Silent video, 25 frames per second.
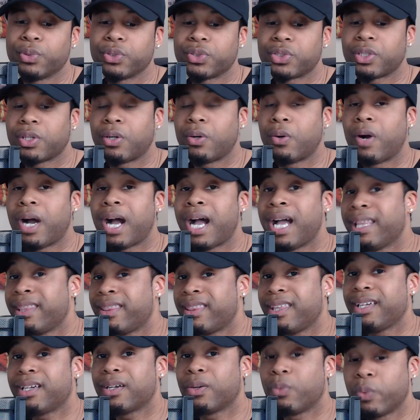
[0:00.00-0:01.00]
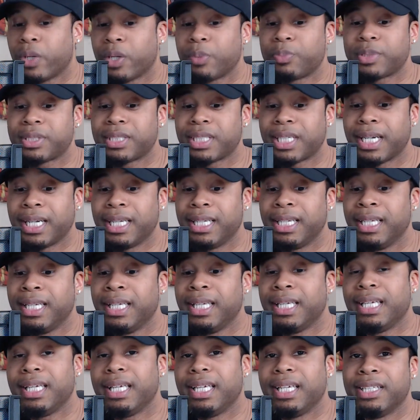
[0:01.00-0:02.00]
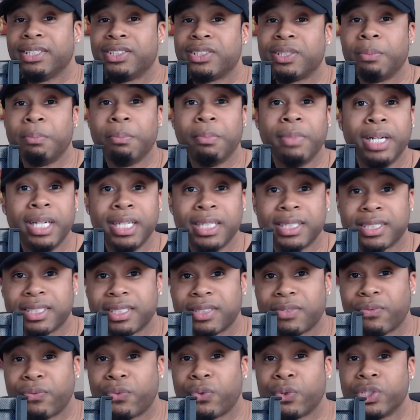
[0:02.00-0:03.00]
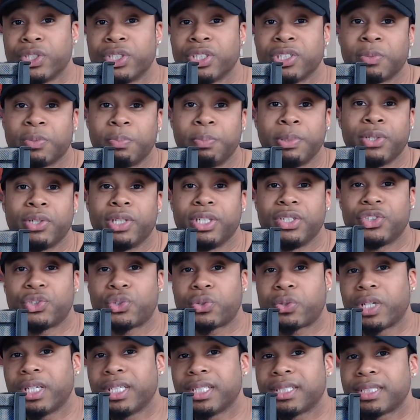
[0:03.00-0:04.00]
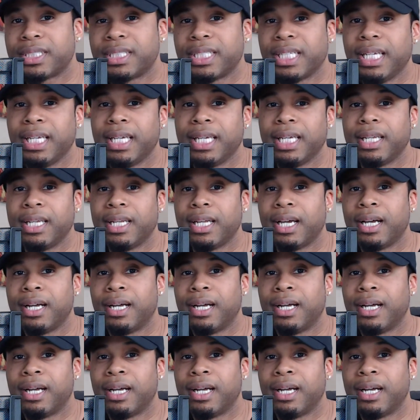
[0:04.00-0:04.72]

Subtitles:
So I think a website is a must for just building trust and,